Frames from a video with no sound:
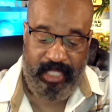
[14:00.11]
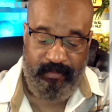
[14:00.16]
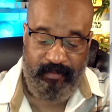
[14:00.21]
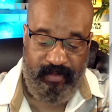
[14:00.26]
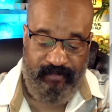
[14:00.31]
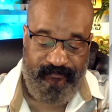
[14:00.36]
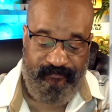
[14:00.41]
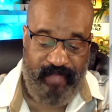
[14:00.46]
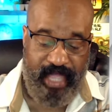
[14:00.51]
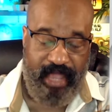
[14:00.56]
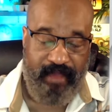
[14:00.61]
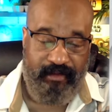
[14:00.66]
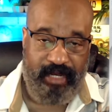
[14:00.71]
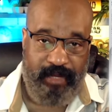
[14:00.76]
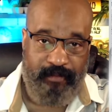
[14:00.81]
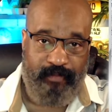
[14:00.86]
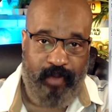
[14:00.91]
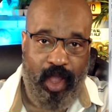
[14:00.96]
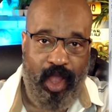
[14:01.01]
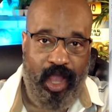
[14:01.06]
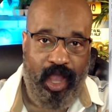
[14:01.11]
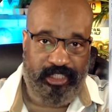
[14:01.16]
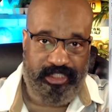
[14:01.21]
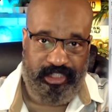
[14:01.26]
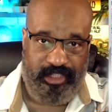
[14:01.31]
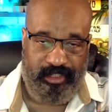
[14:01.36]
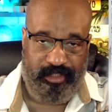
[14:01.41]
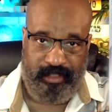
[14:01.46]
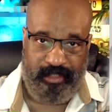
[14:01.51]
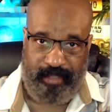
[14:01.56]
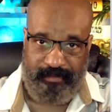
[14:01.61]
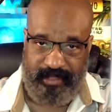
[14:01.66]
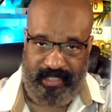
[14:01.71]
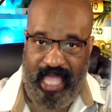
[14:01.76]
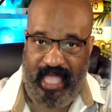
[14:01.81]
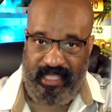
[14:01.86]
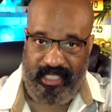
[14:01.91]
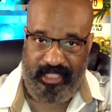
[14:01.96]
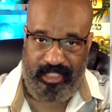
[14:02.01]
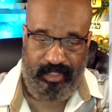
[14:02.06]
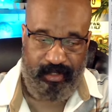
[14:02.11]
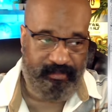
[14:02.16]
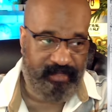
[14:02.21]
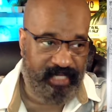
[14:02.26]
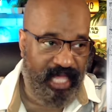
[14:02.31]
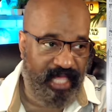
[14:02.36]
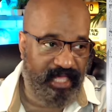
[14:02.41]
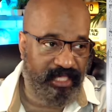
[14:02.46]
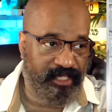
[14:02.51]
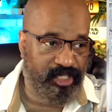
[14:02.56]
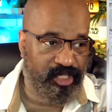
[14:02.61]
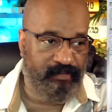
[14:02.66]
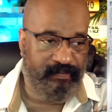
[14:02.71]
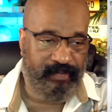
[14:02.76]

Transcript: be fair and impartial. I'm telling you. You got